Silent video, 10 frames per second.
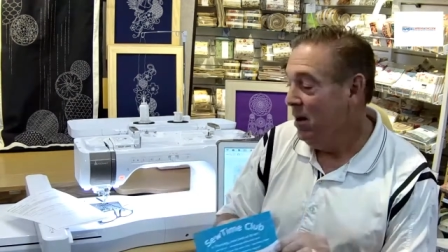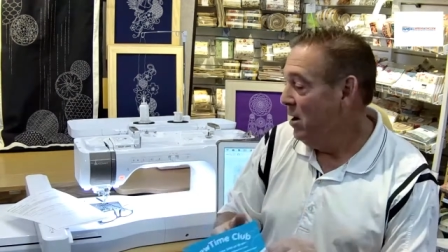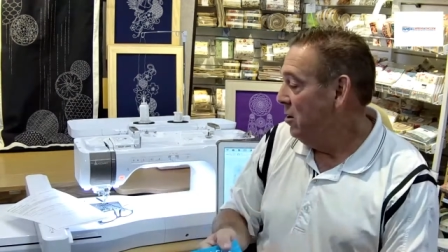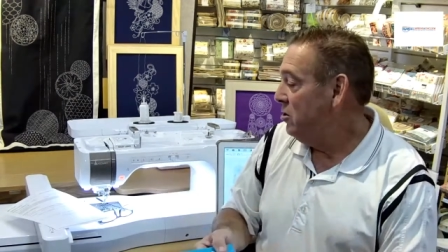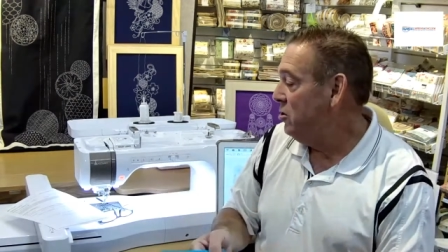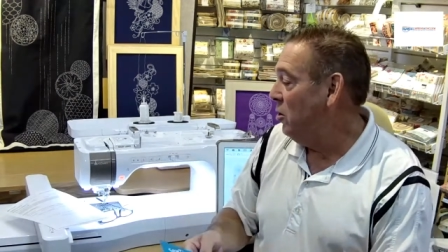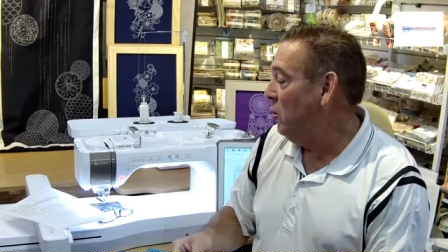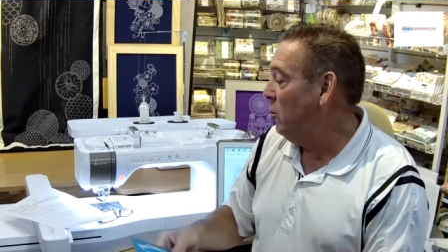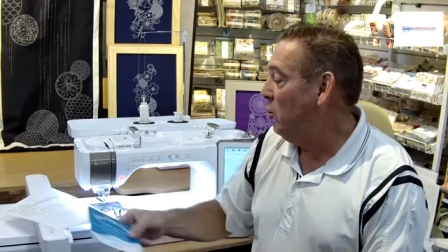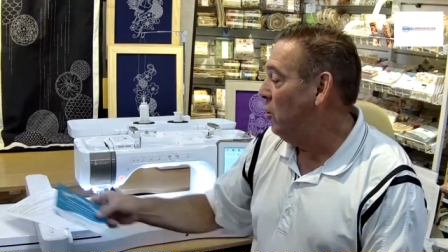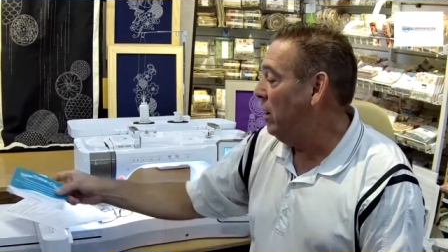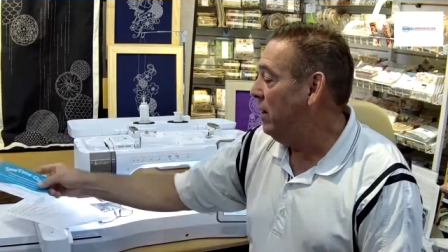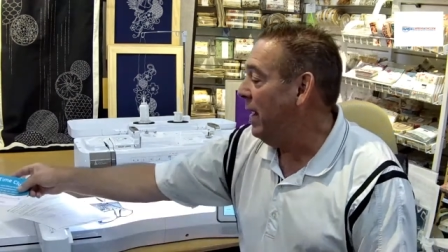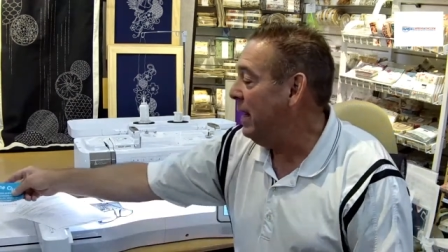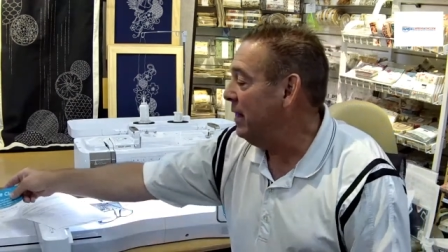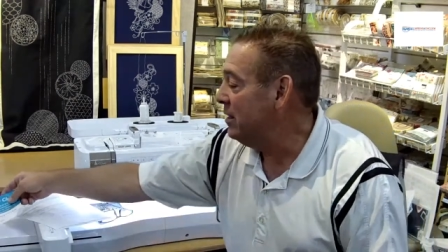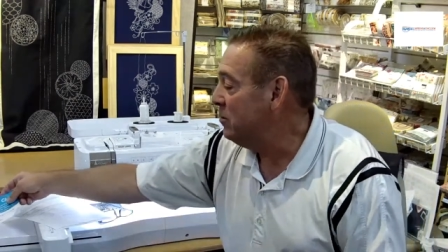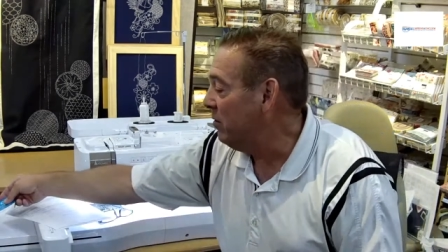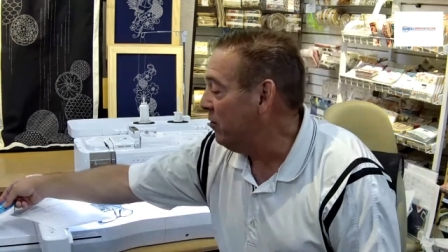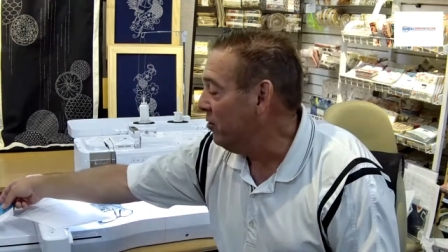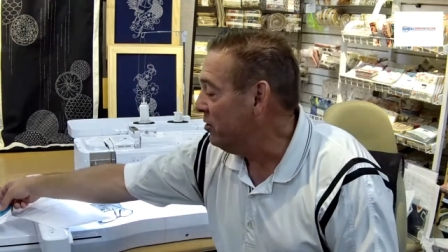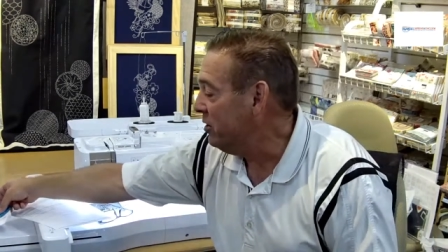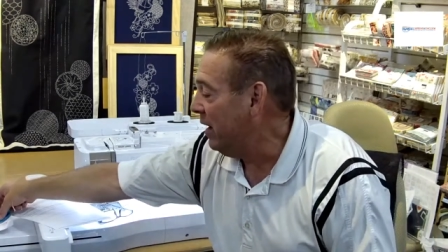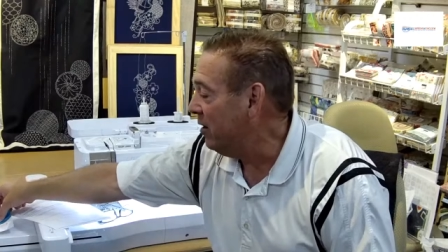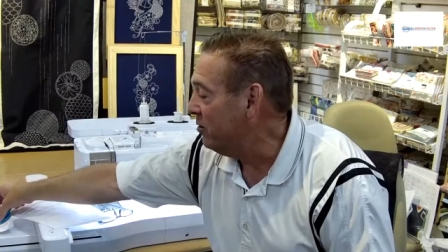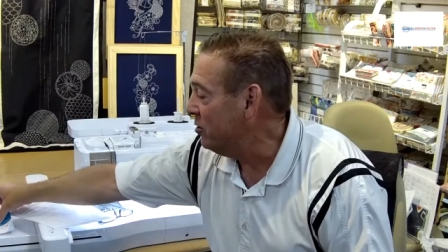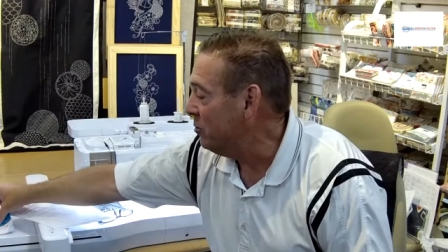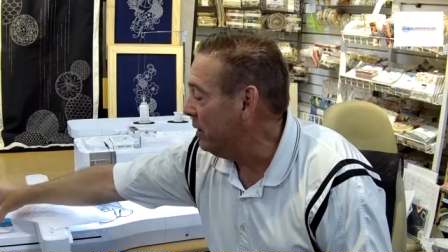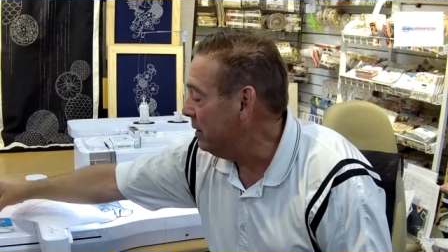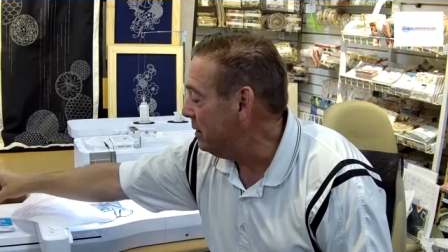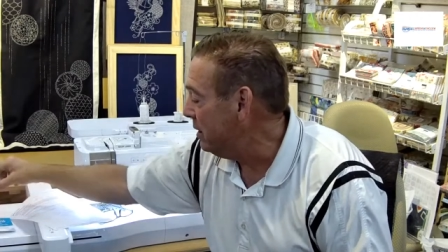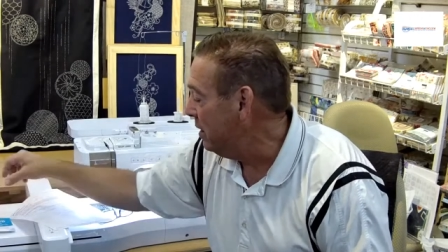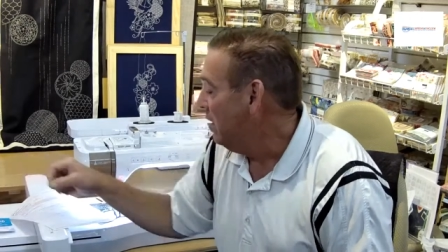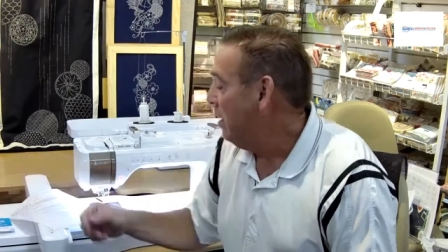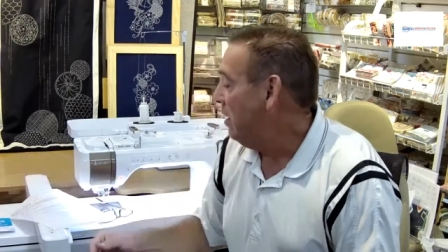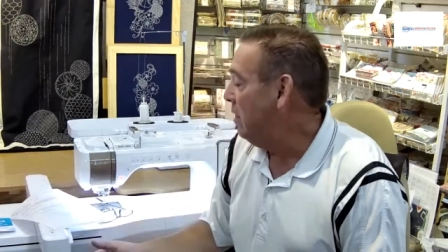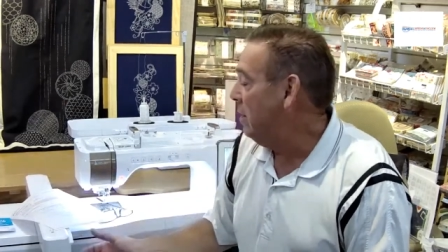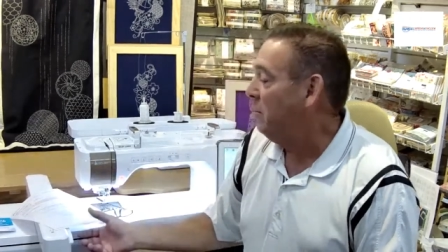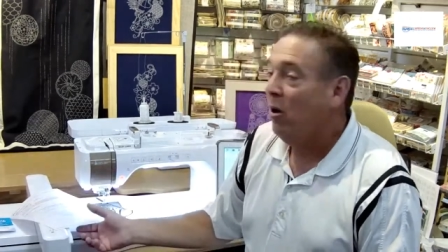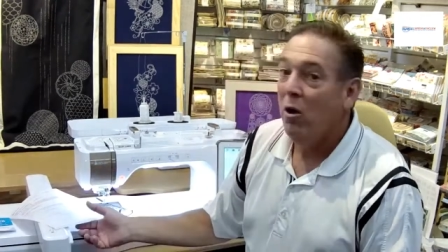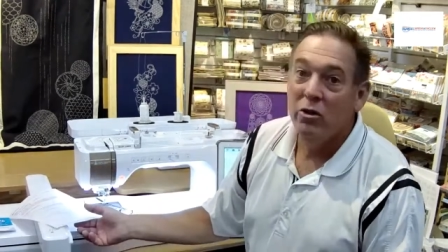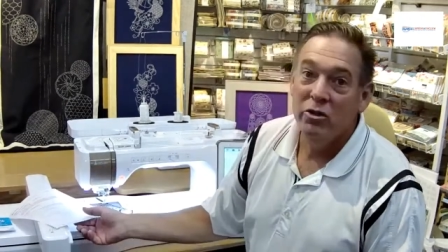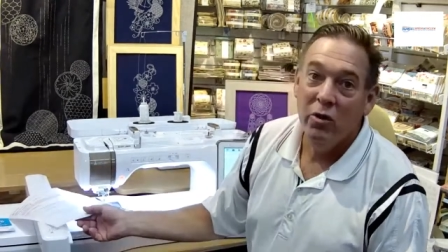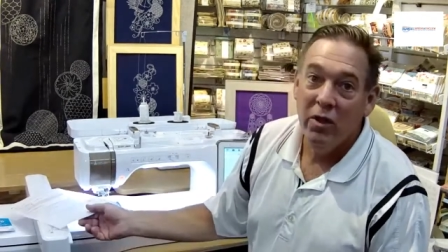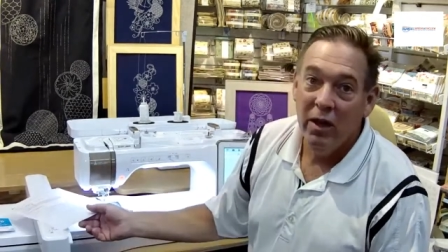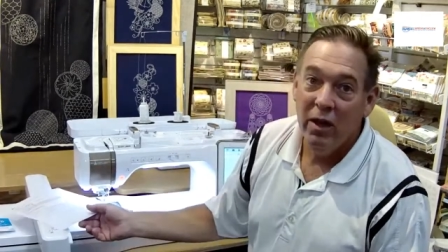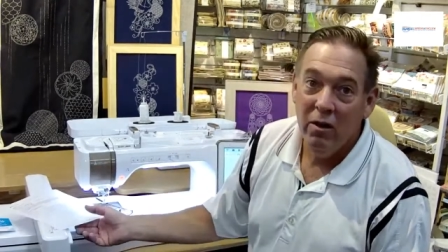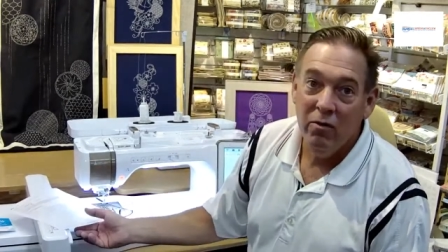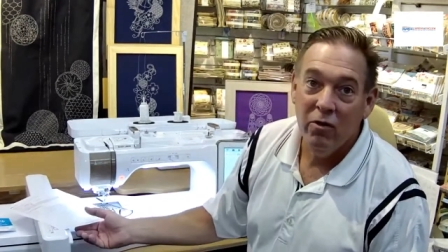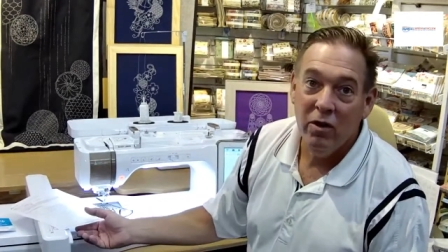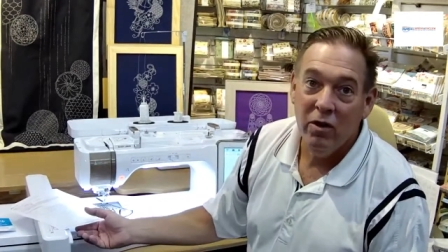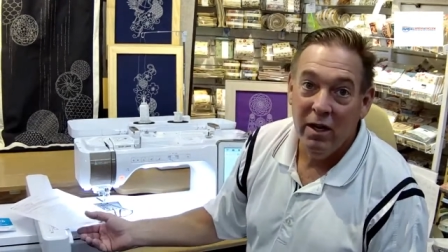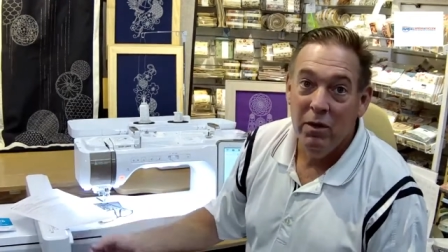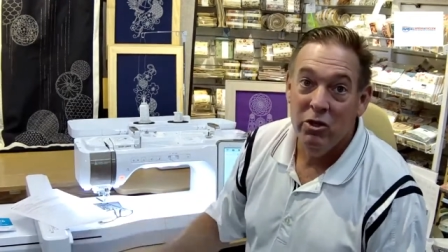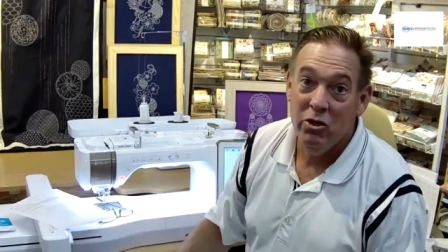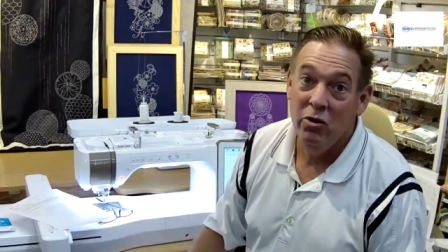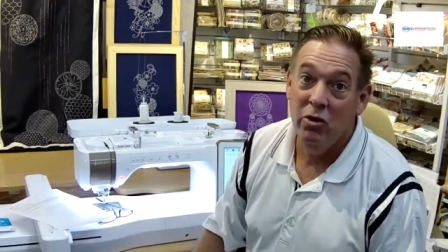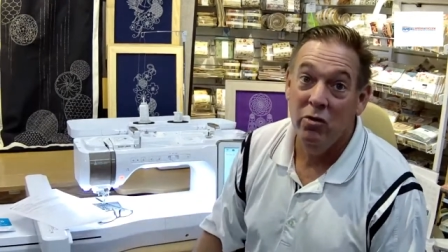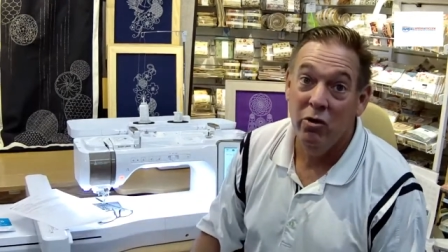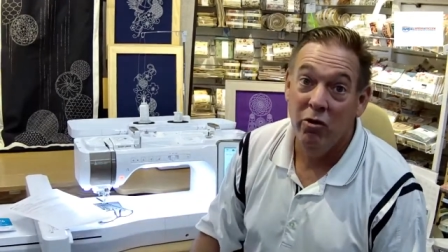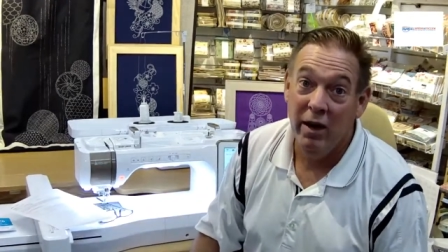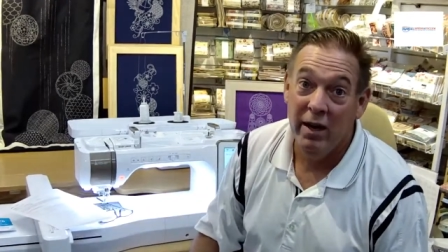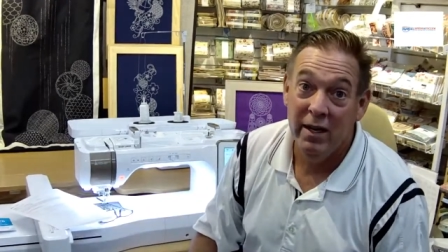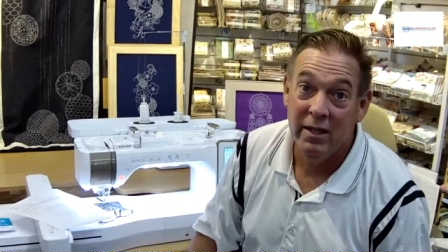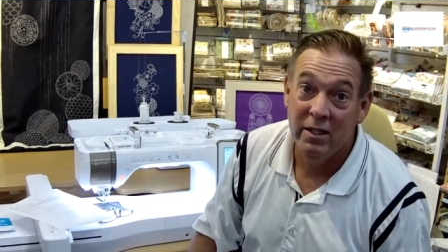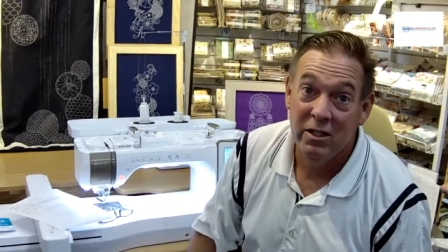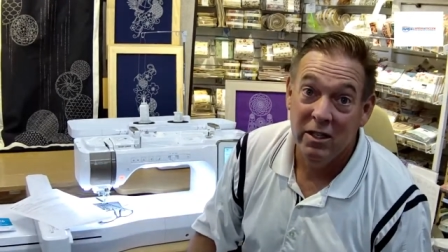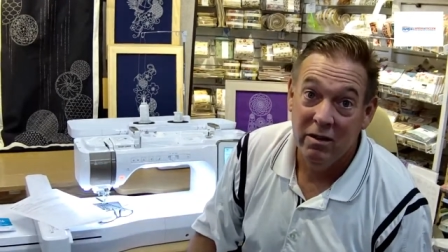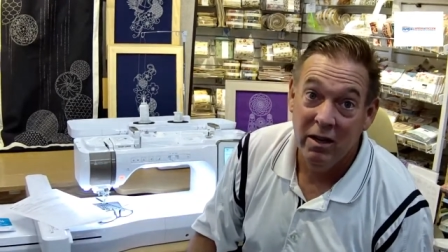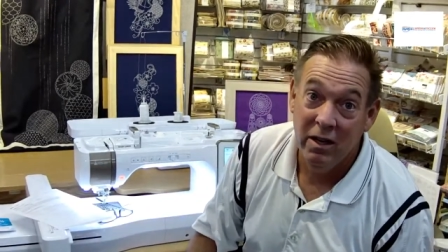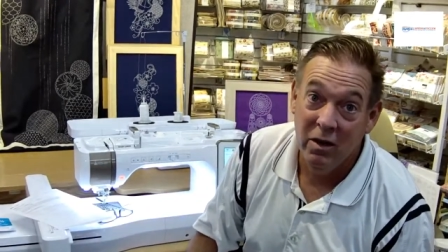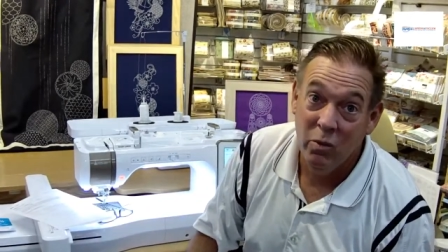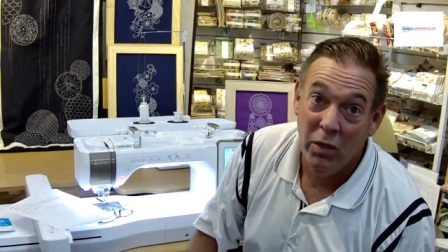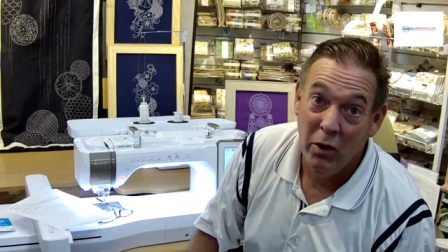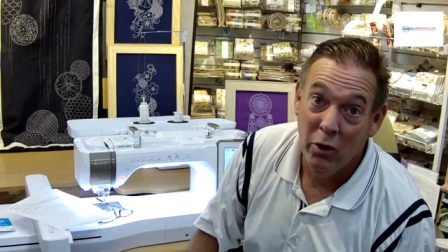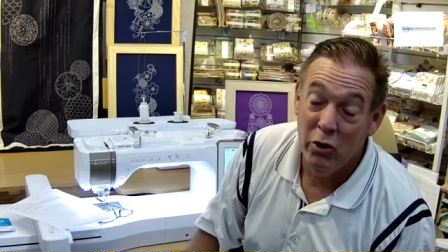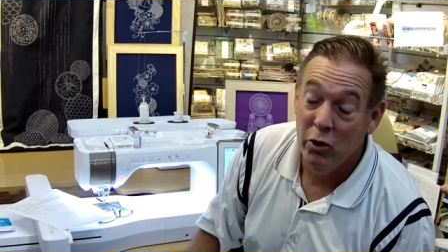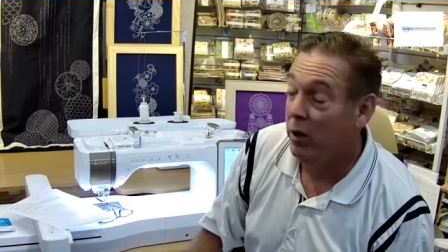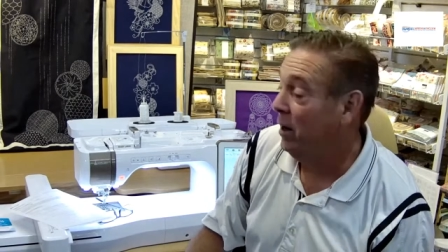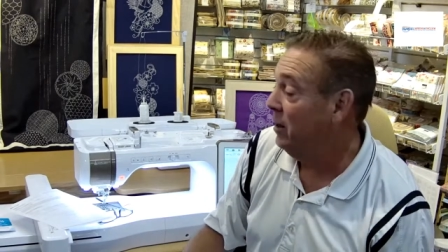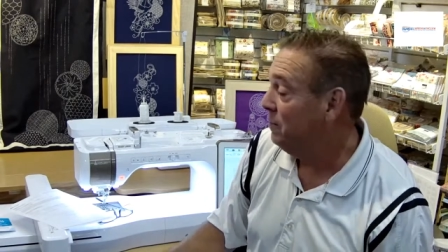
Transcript: So that is my first announcement. Um, also, thank you for letting me show you the grandkids and, and what they're doing.